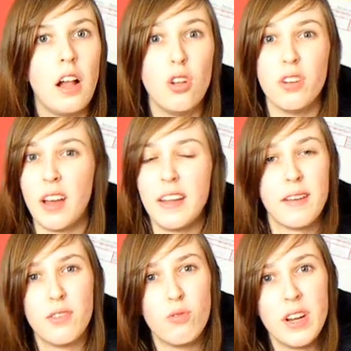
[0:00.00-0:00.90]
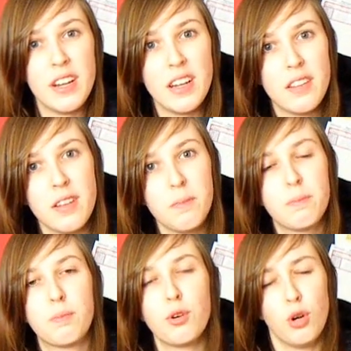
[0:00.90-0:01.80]
I haven't written
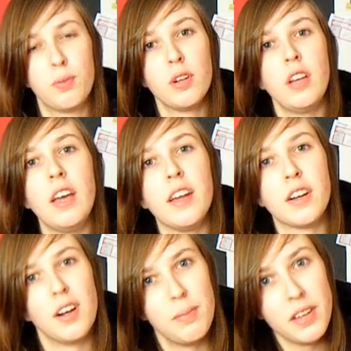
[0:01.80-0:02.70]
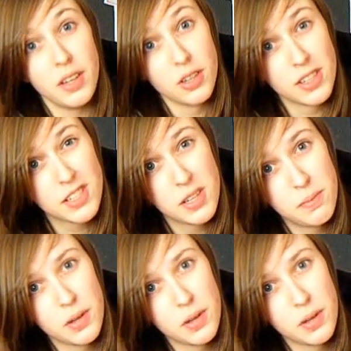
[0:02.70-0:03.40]
anything properly in a couple of years